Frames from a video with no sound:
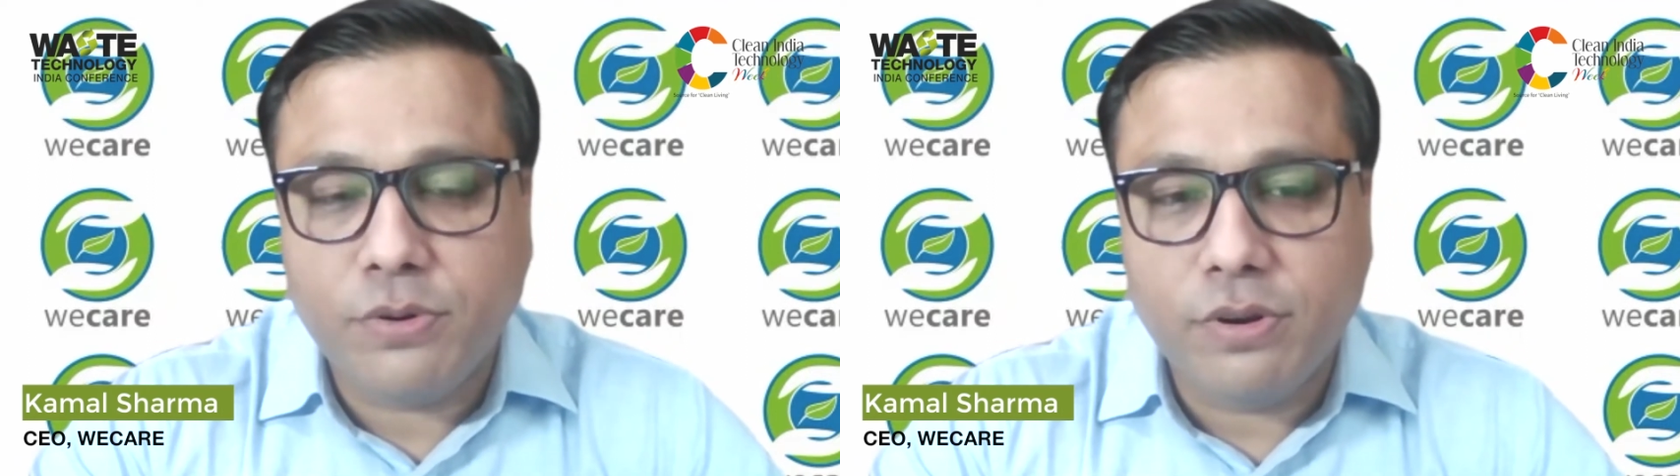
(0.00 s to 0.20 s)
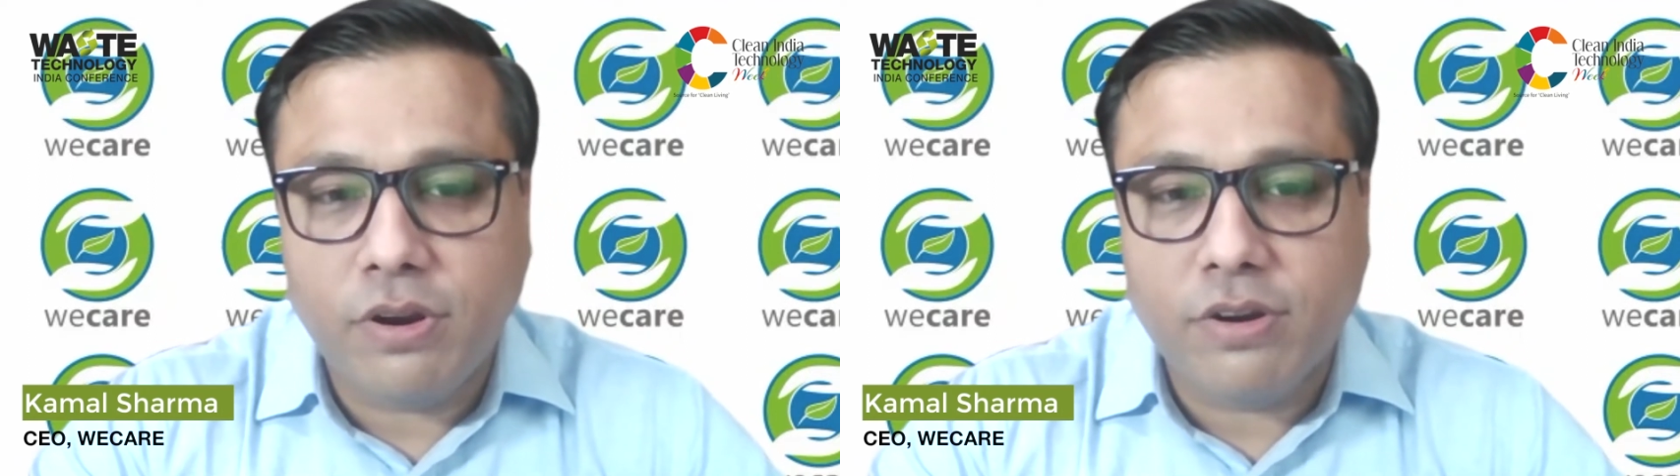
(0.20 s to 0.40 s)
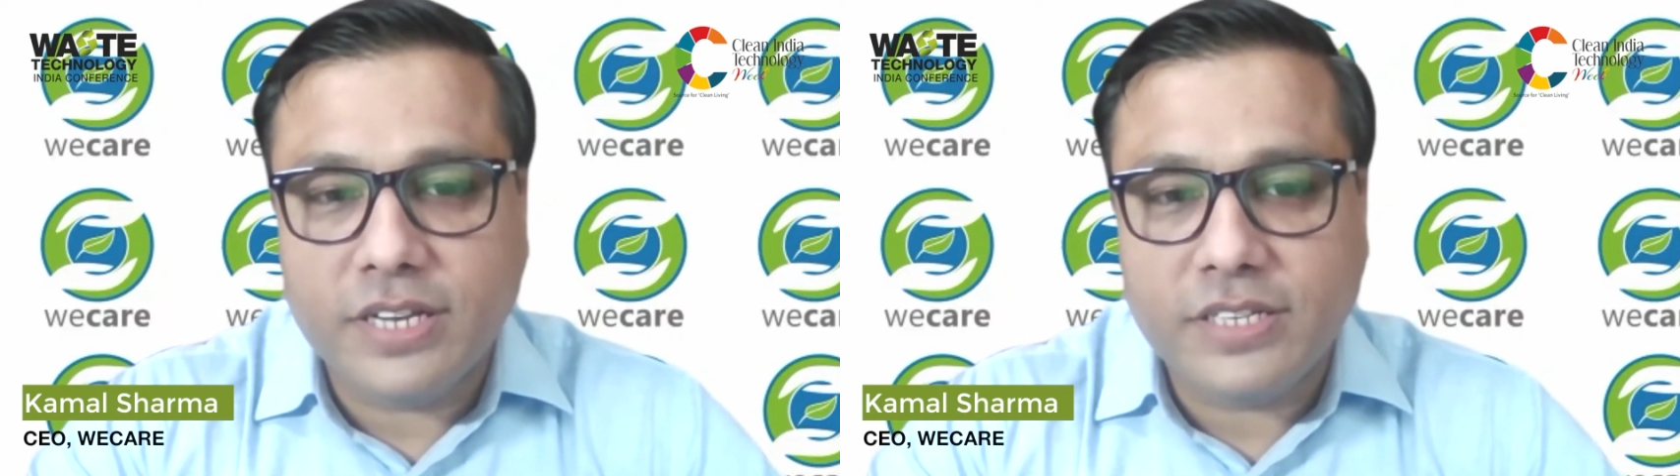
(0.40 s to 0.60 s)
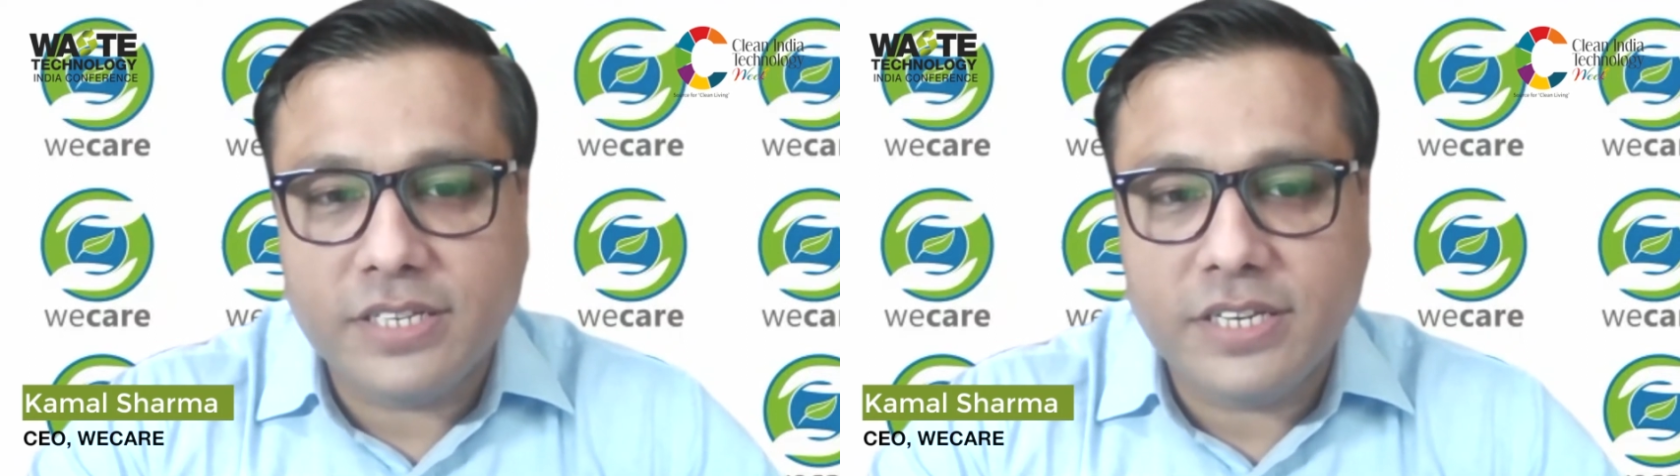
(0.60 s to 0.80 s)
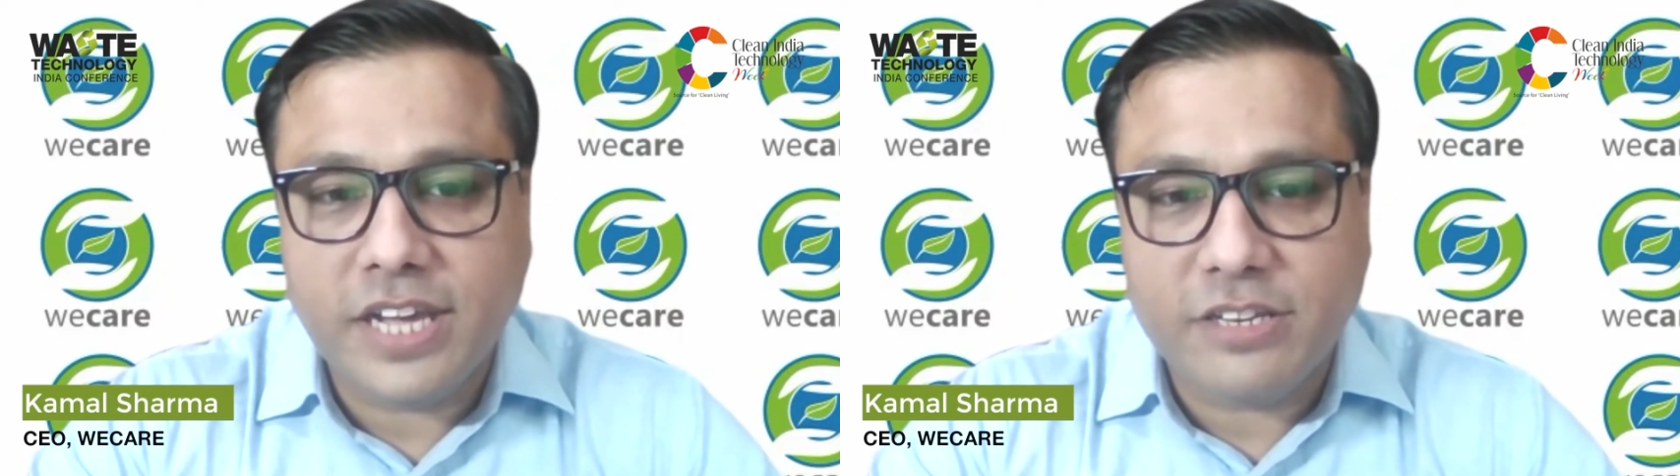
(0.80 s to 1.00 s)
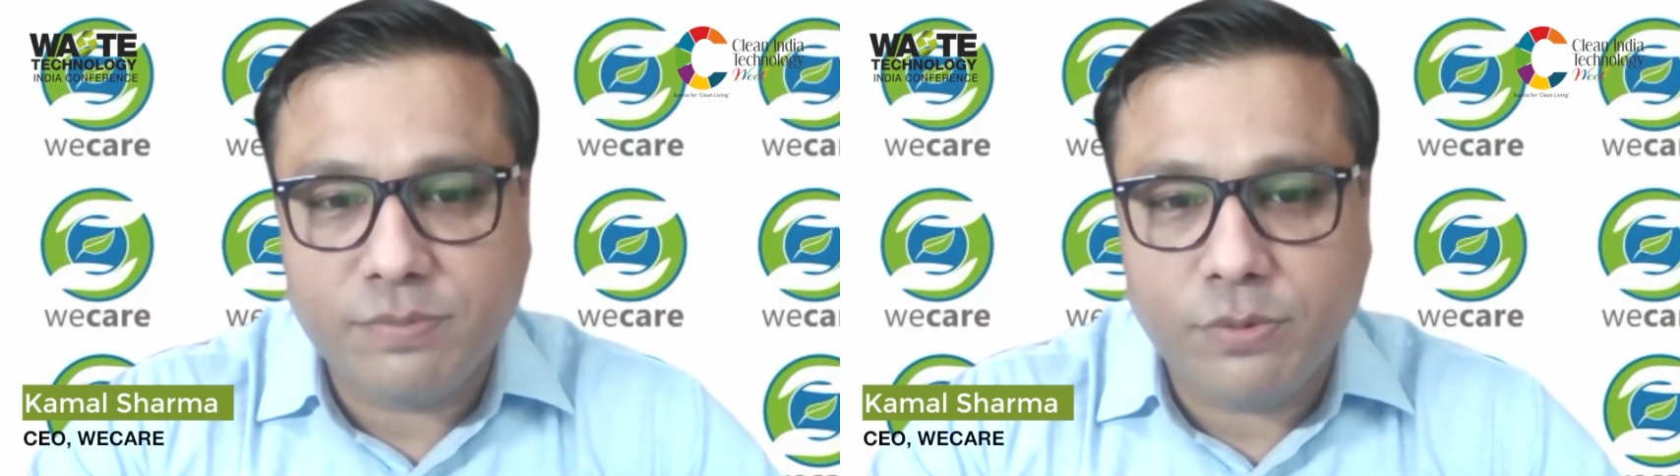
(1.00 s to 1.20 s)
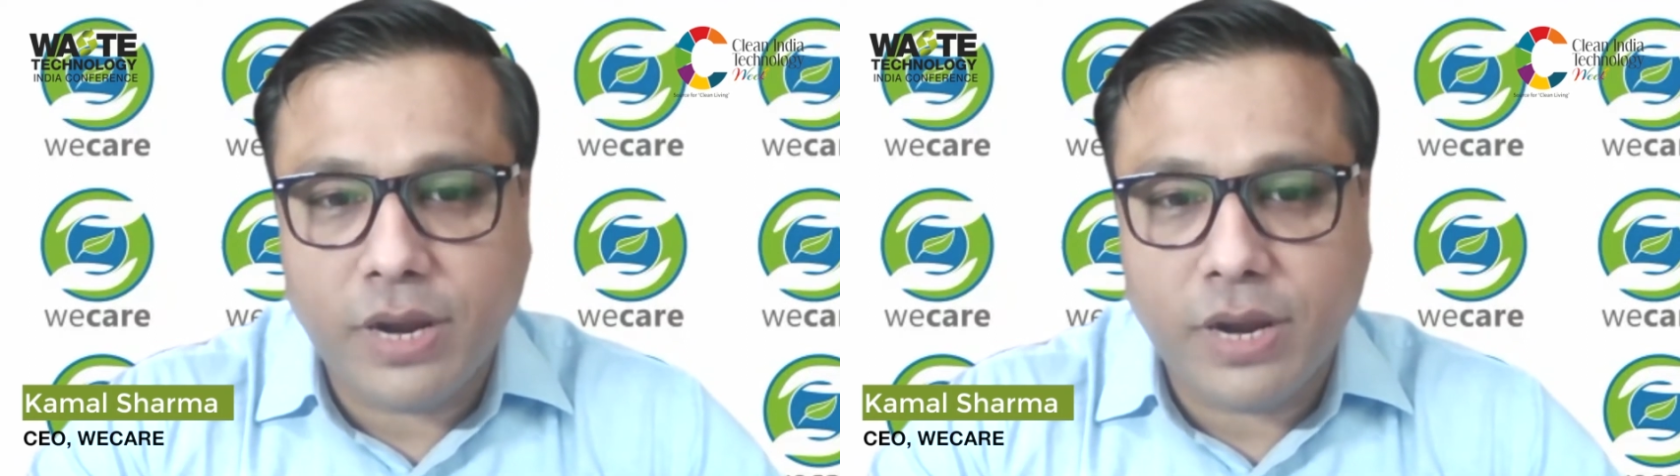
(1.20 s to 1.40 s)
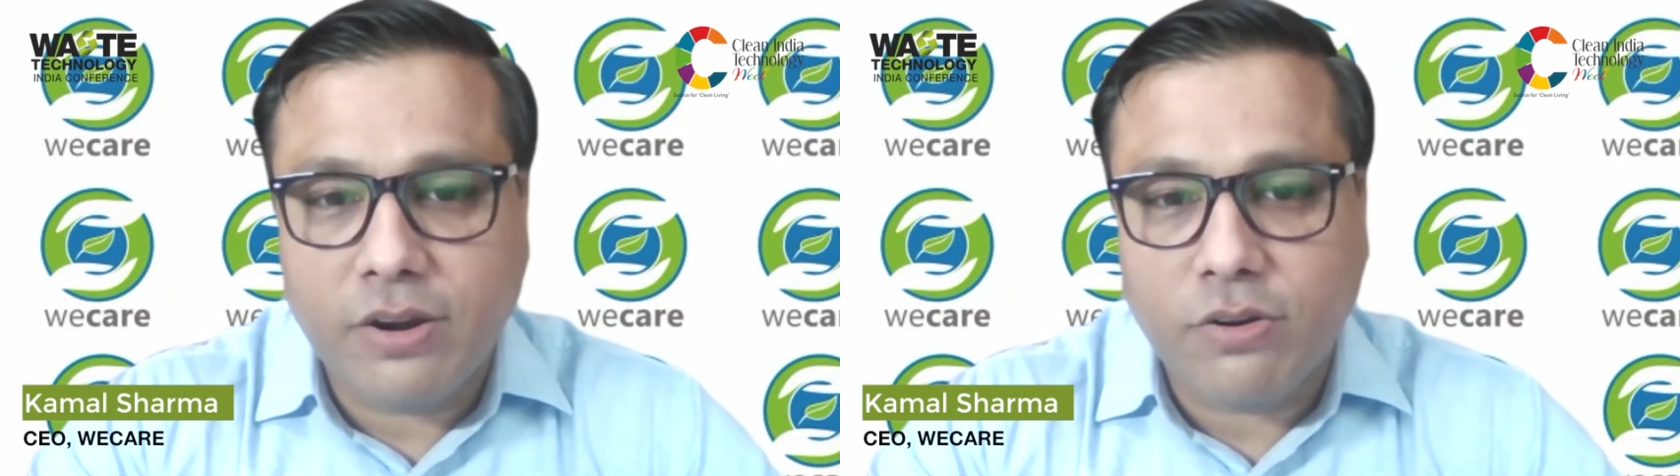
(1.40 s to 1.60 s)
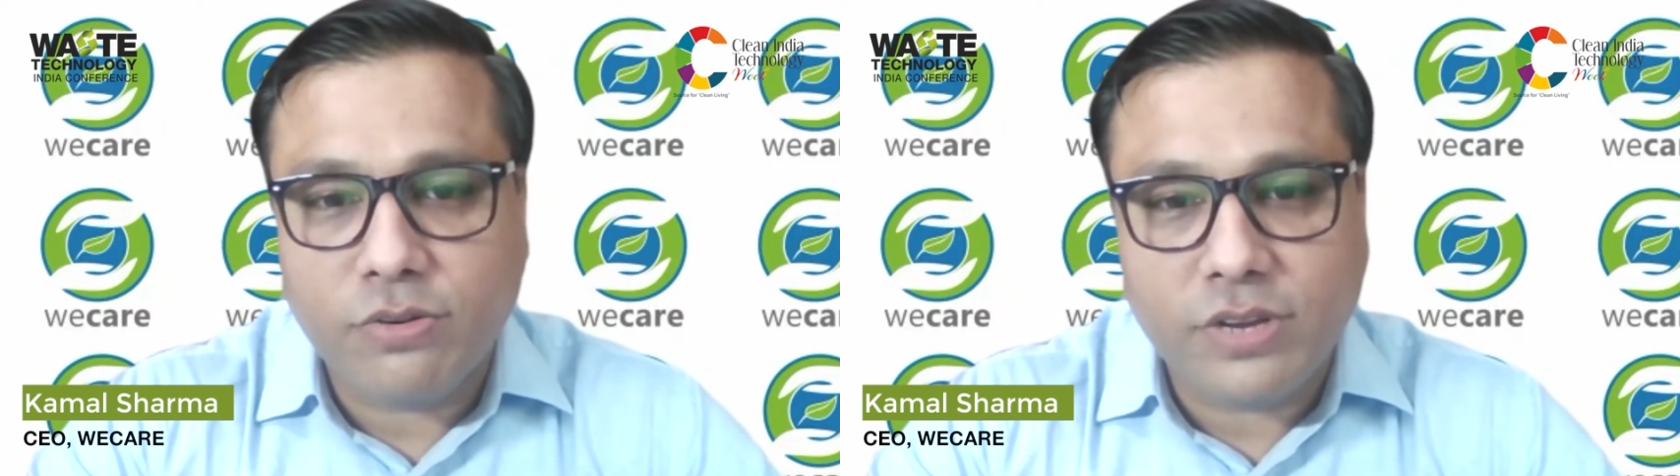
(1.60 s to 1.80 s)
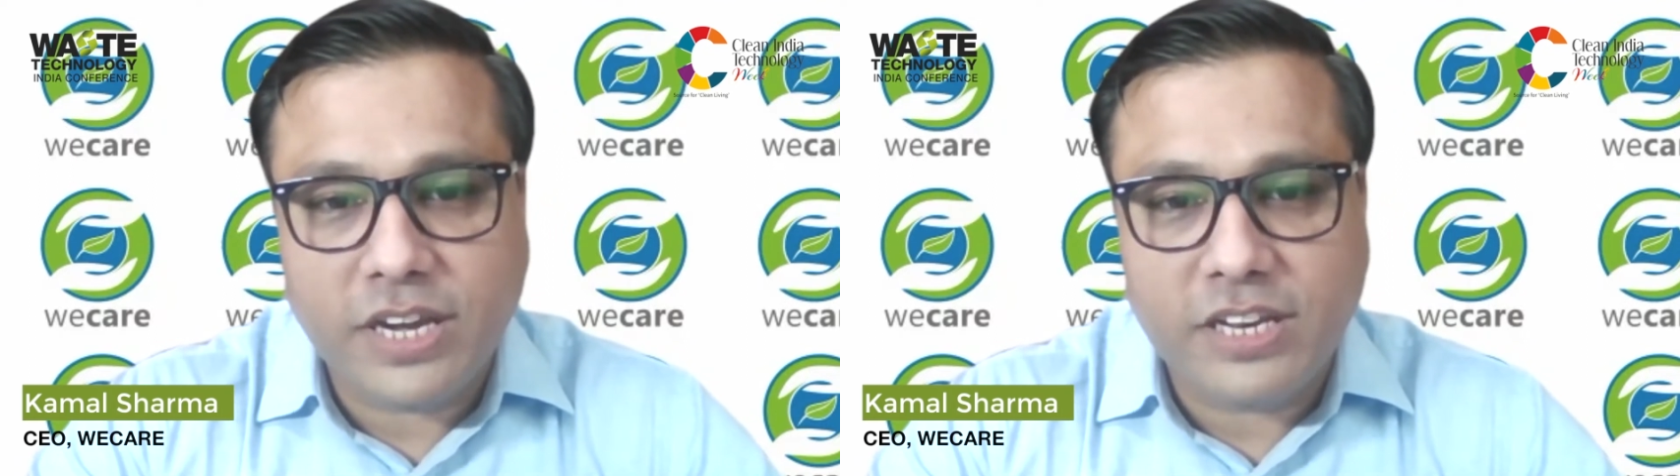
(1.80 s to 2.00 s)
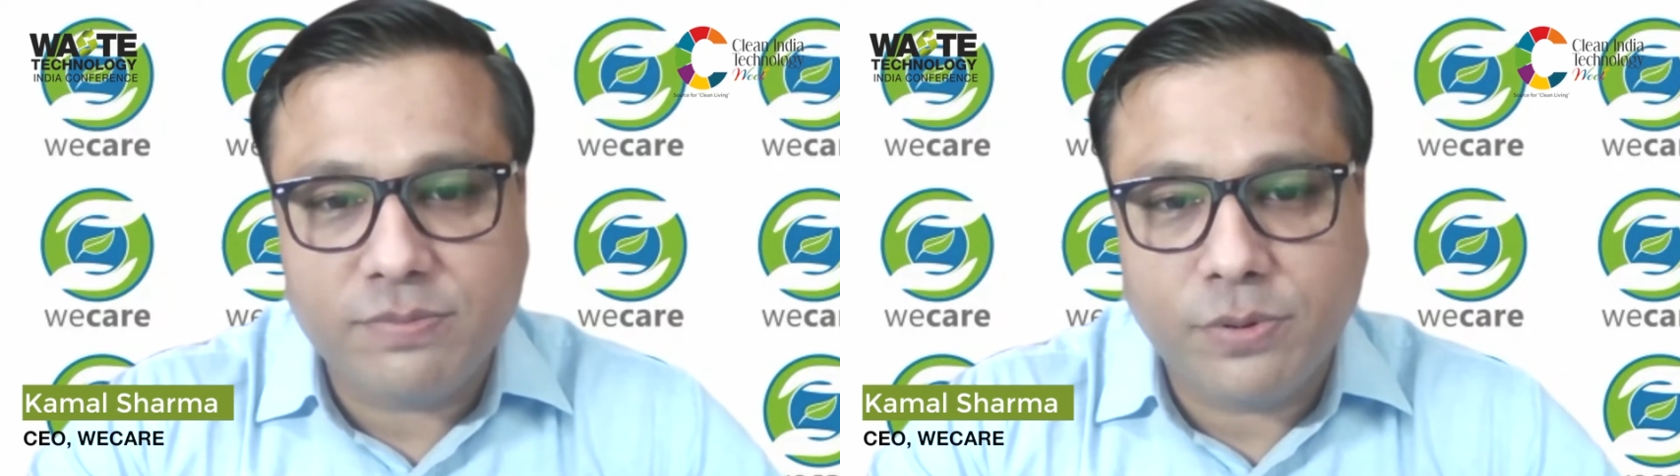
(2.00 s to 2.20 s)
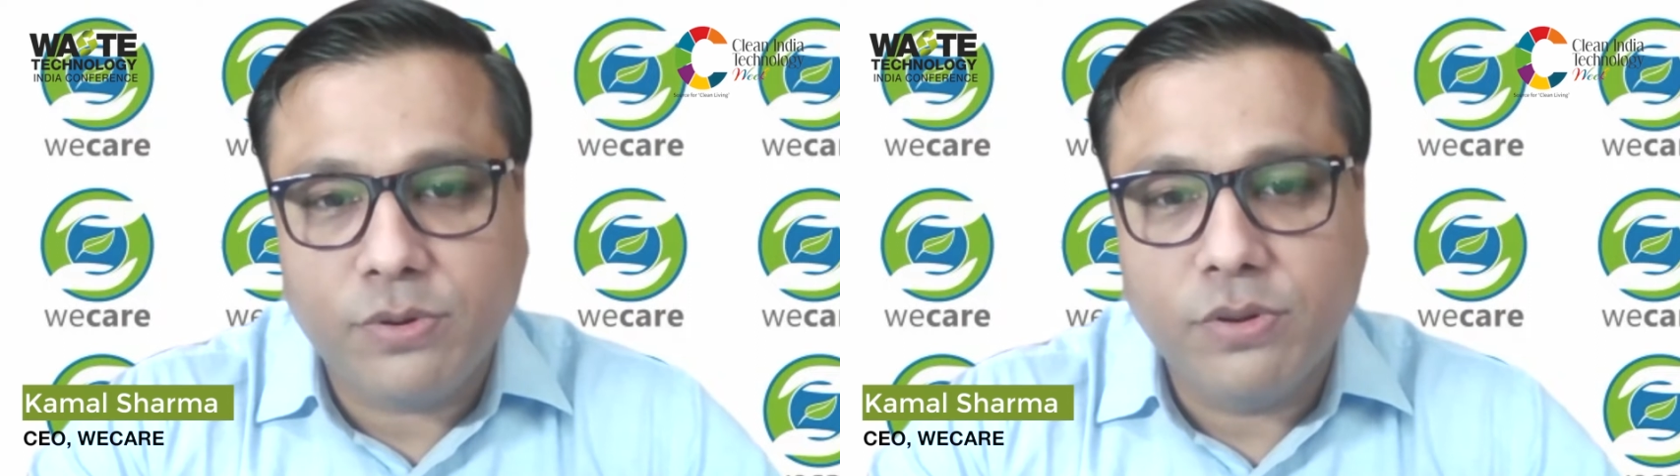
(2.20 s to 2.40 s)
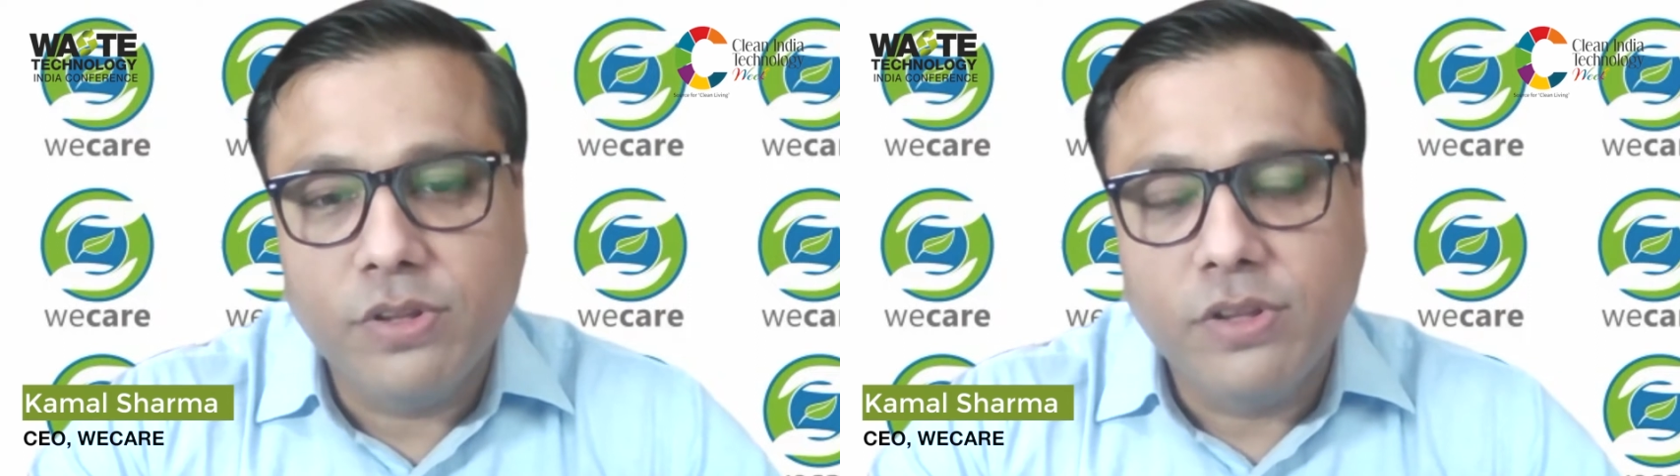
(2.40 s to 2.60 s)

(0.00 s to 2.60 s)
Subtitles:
Laundrex India Expo, and Auto Care Expo,